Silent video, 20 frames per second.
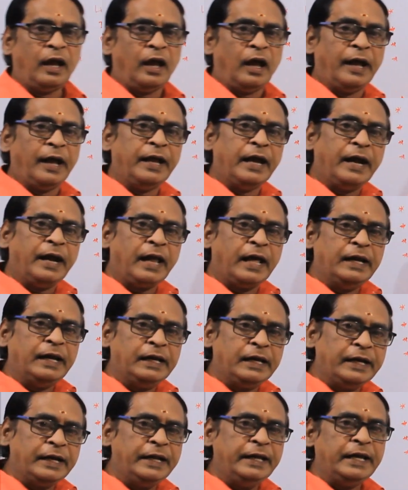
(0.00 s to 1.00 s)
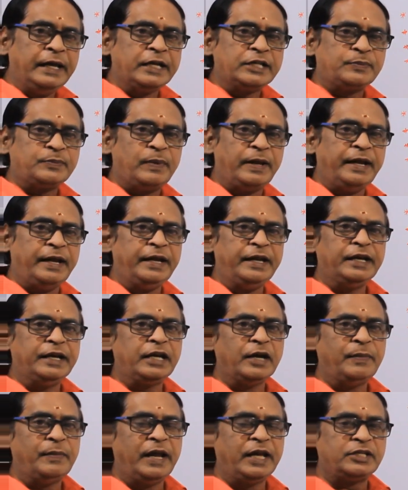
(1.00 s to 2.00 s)
I had already explained
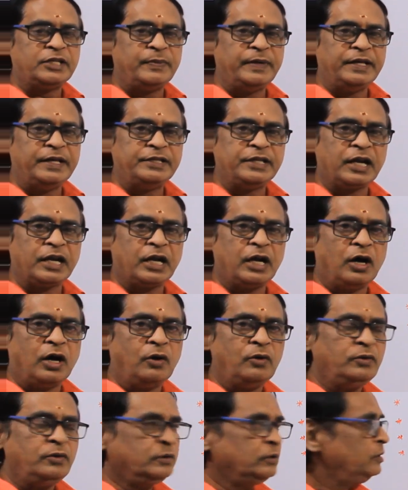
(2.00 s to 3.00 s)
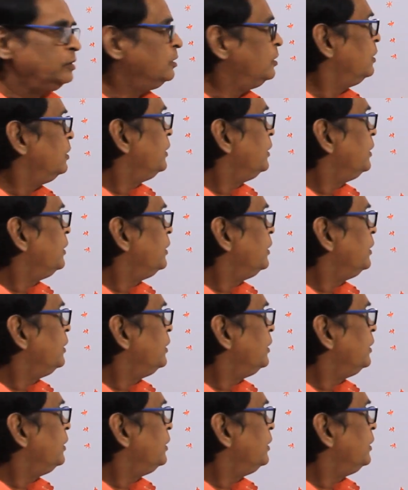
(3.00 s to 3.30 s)
income and expenditure account.